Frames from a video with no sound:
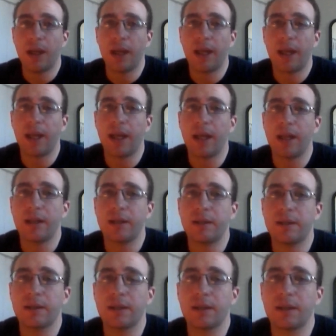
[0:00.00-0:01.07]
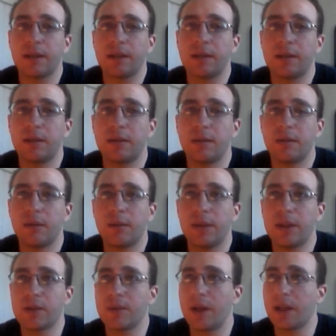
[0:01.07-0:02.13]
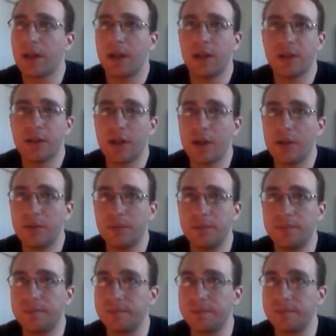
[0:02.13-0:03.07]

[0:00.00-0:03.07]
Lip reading: and when it's running on its own,